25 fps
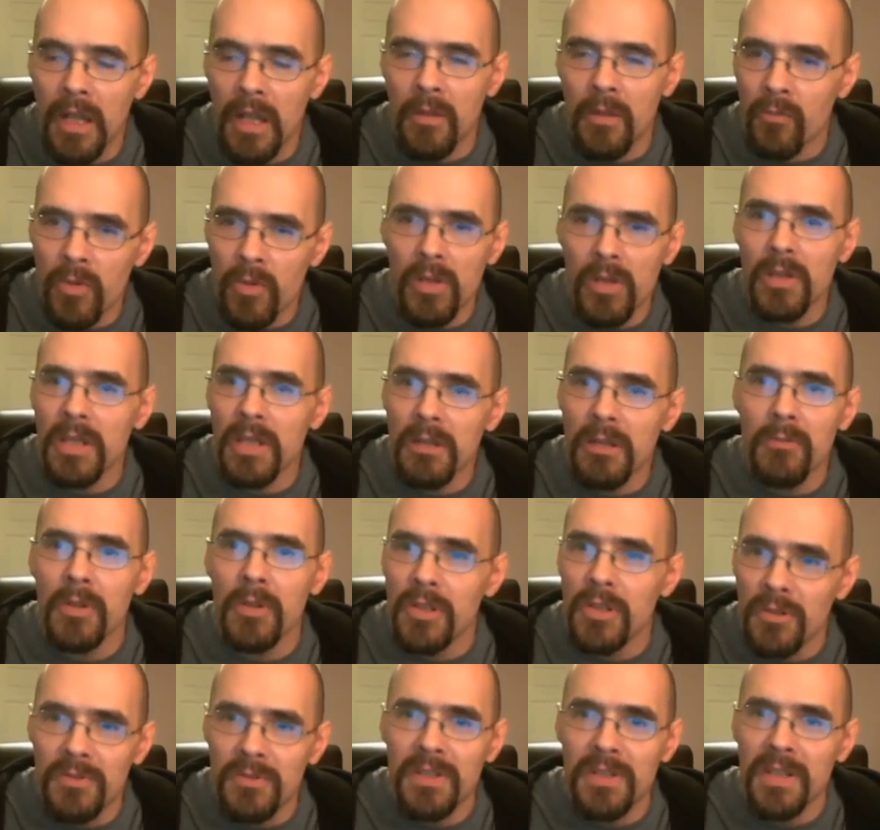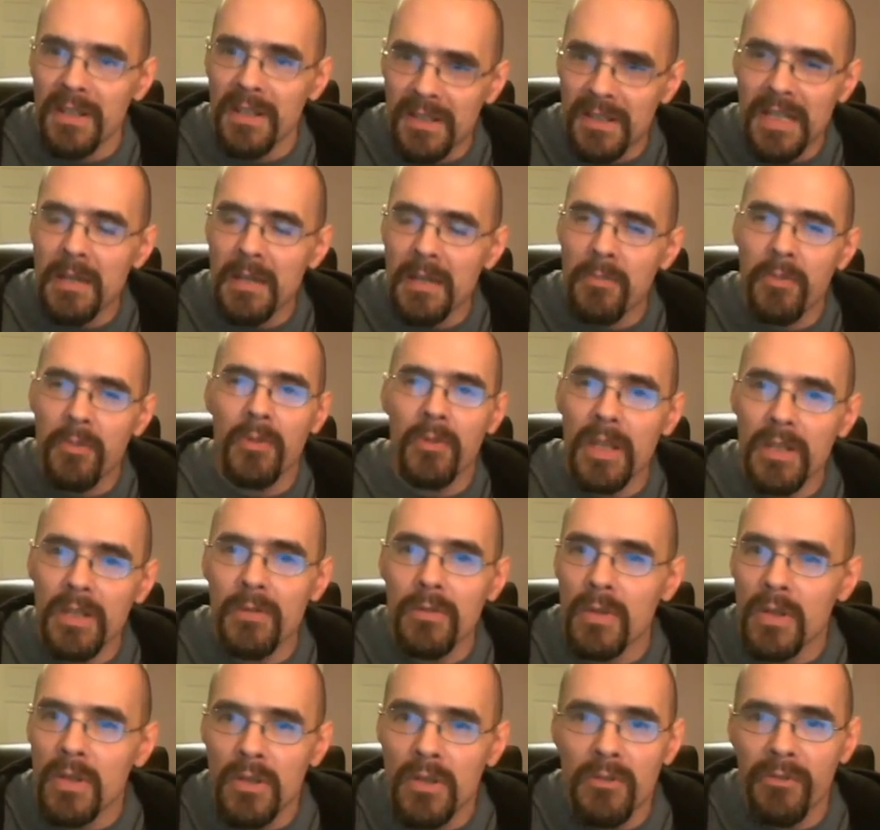And really, when you dig deeper
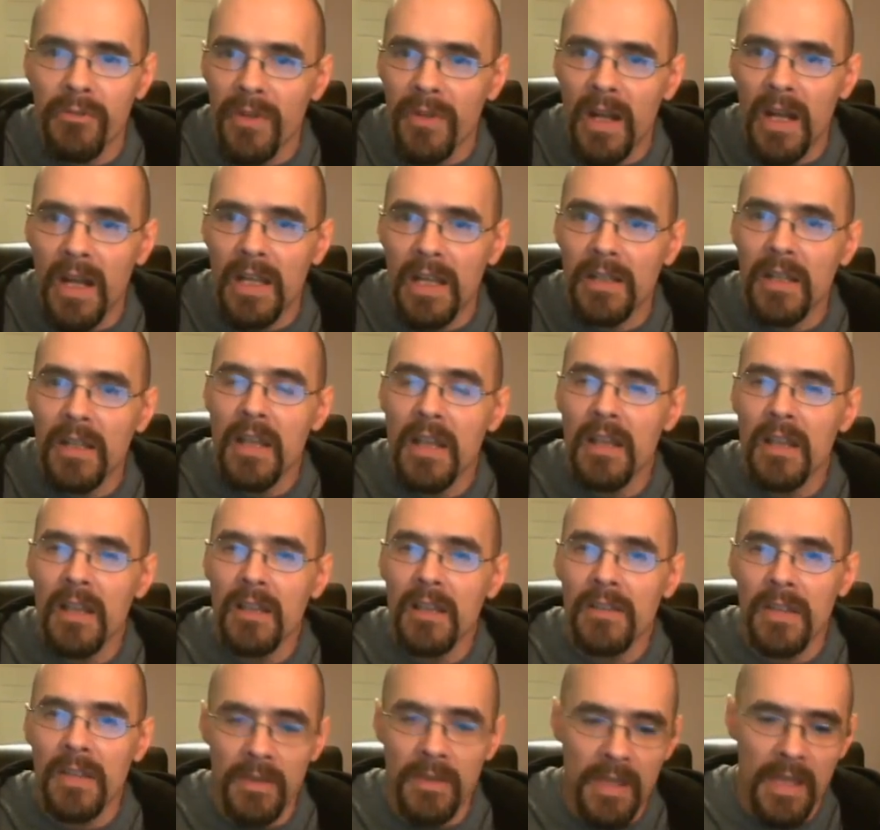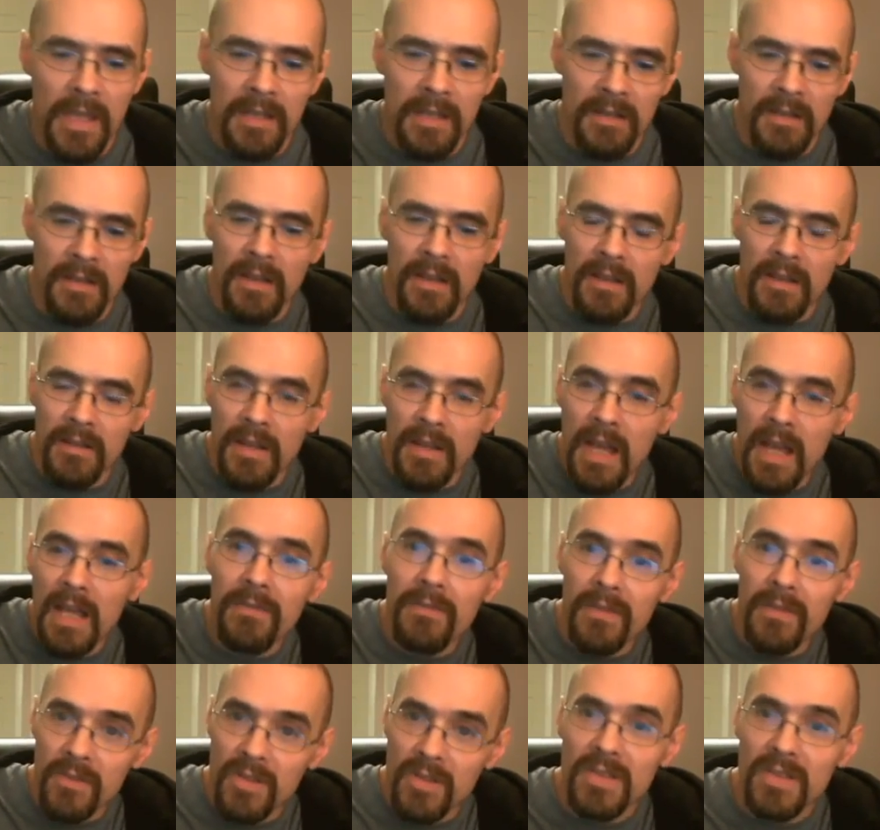into it, you find that not
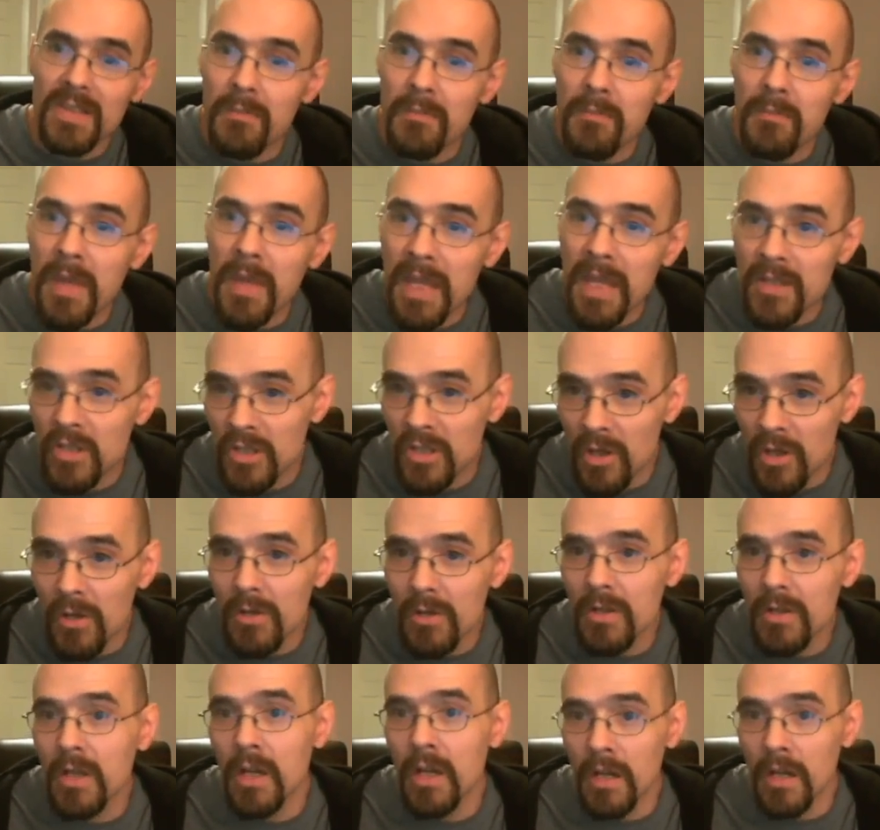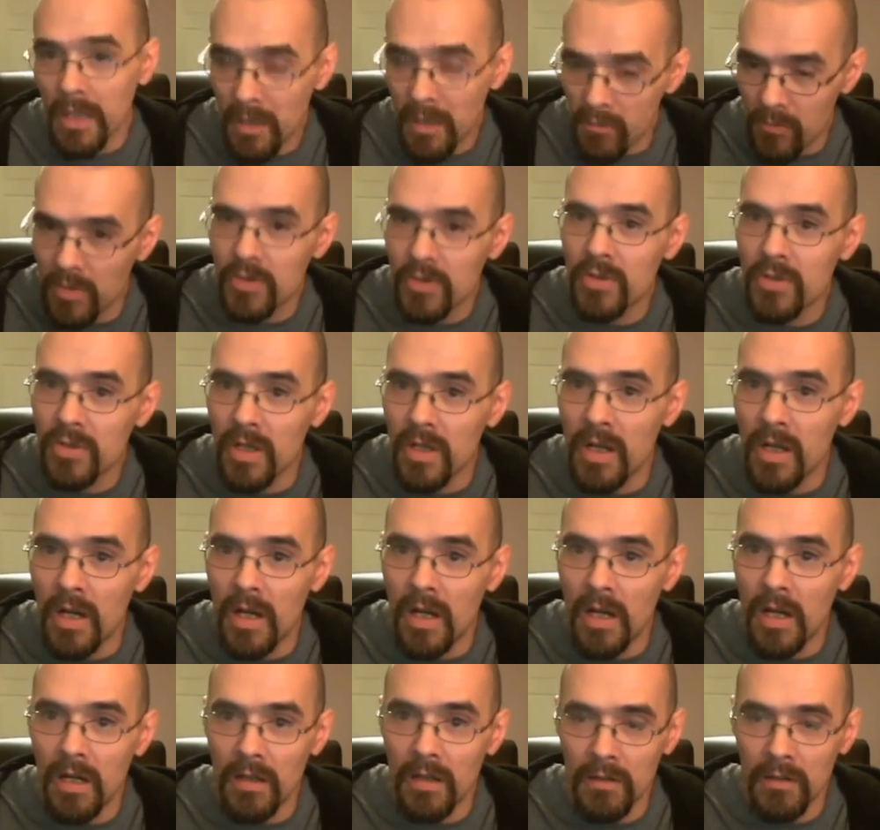even just the Meiji oligarchy, which
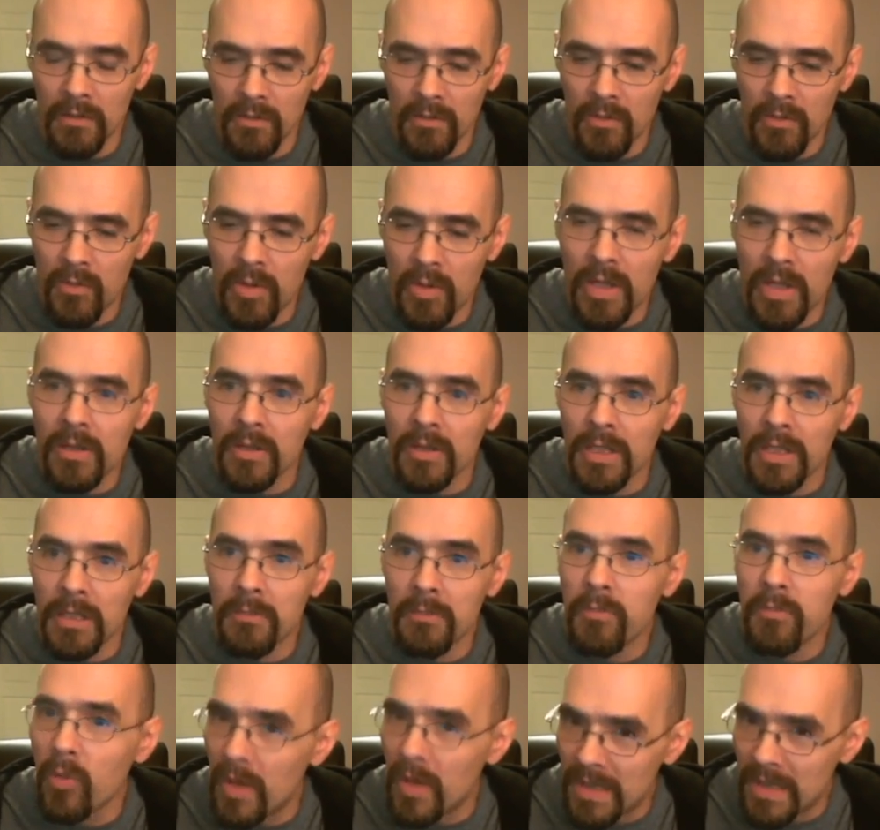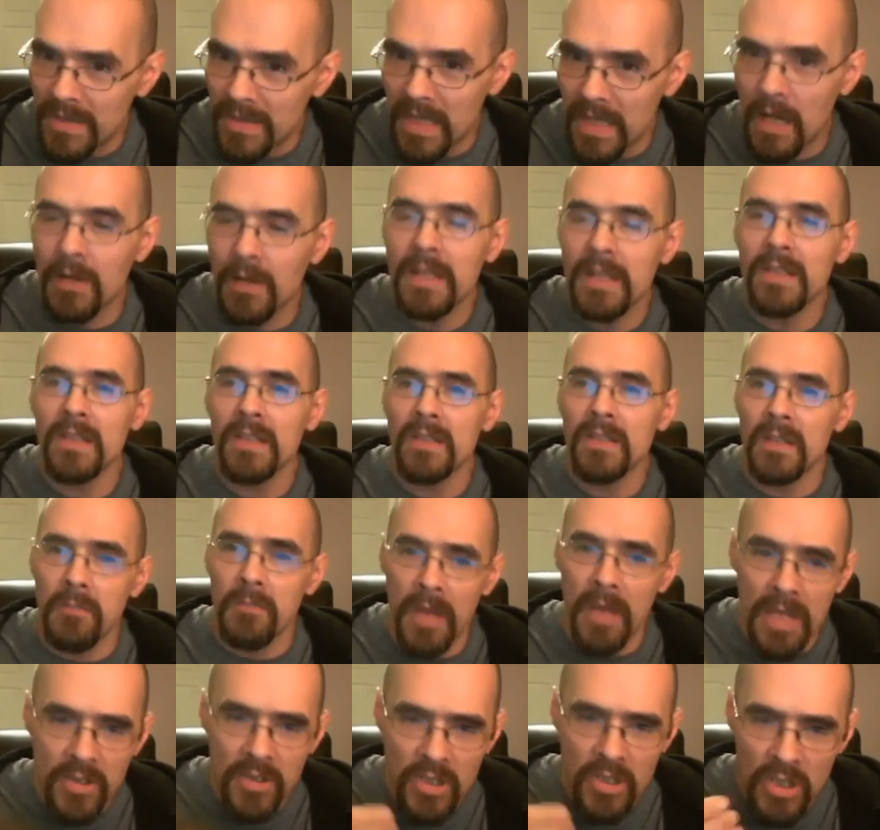Quigley points out. He says the
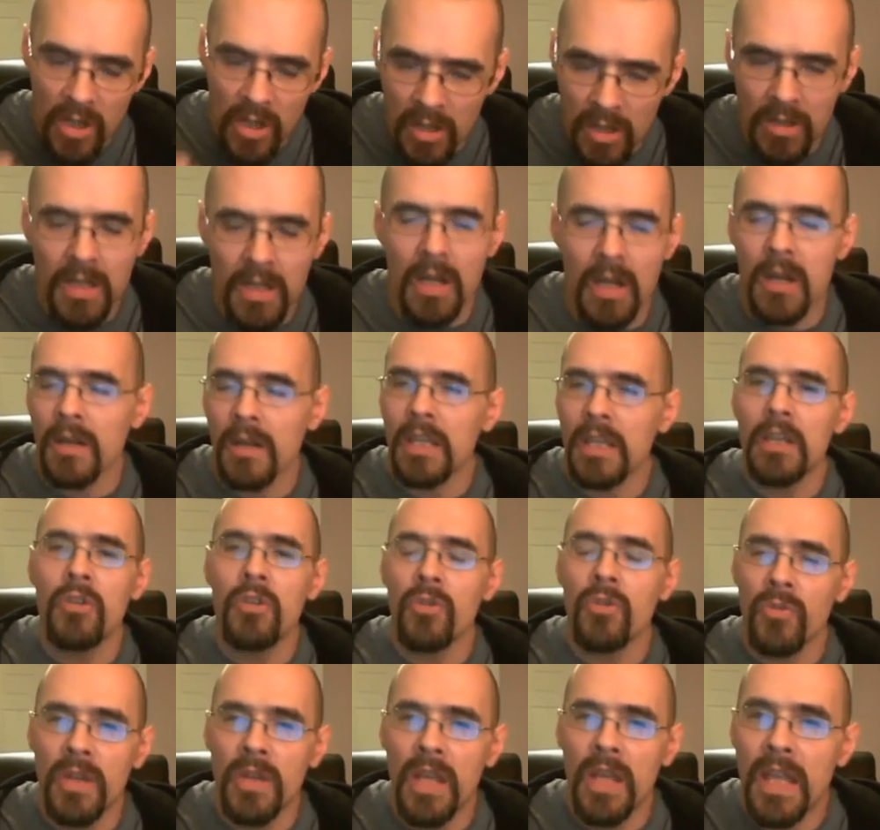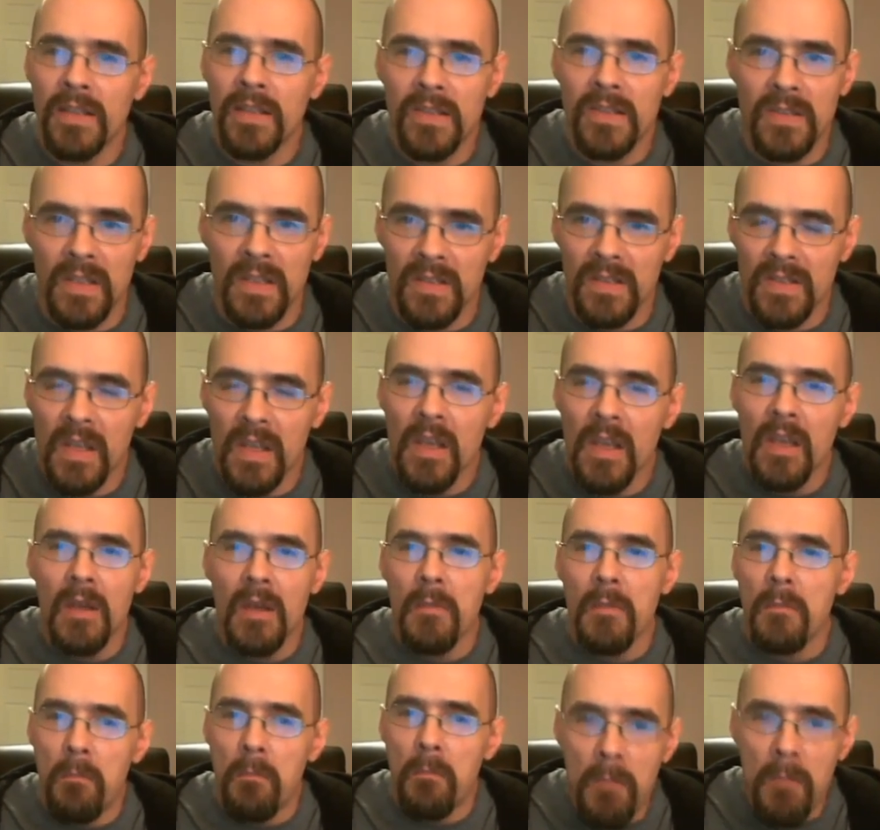Meiji oligarchy creates this
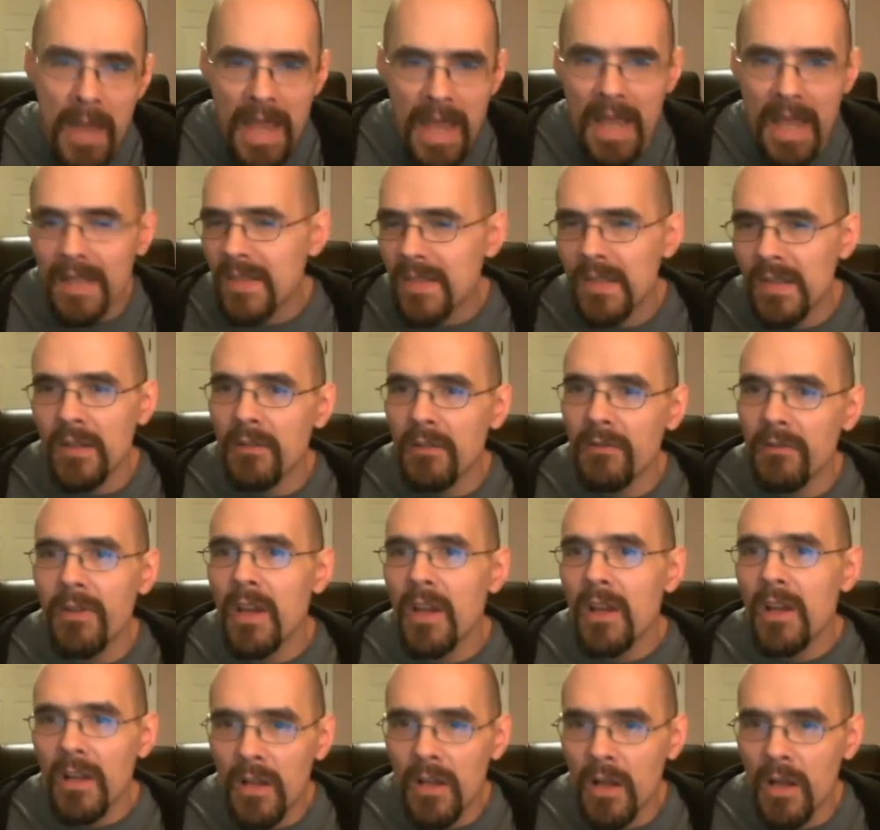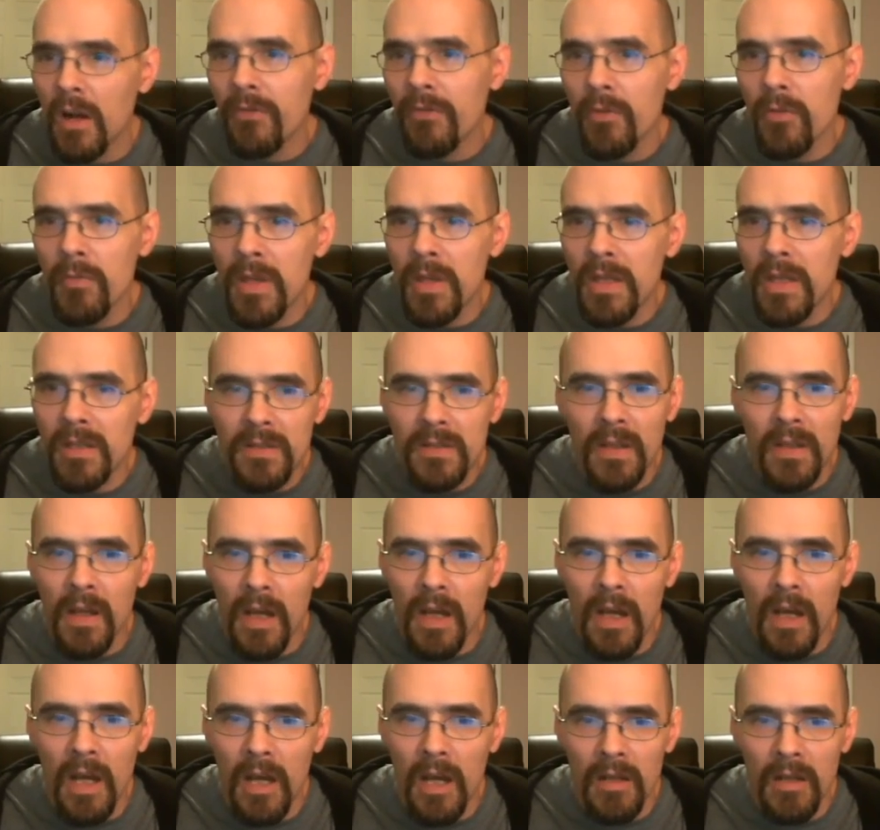massive government